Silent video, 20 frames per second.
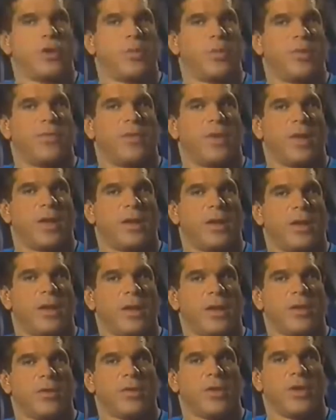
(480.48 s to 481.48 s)
be flat
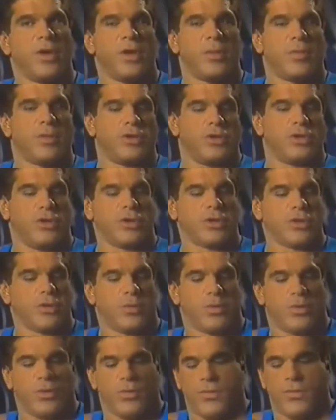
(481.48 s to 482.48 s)
here. But usually
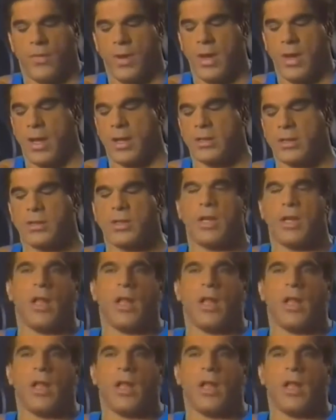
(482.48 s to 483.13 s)
when you flex,